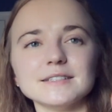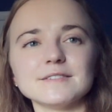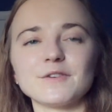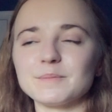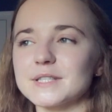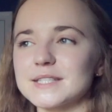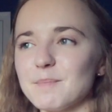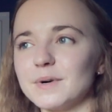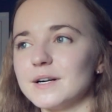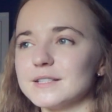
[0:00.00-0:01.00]
from
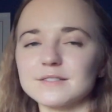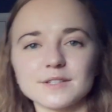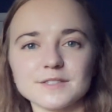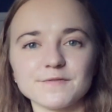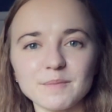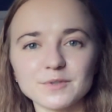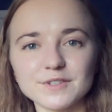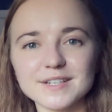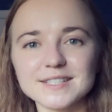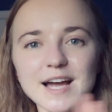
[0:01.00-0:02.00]
December until this
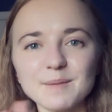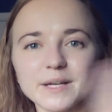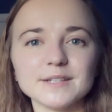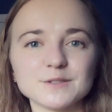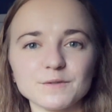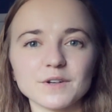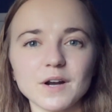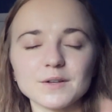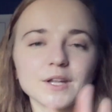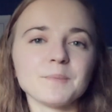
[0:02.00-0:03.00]
February timeline to figure
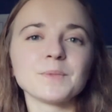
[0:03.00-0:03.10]
out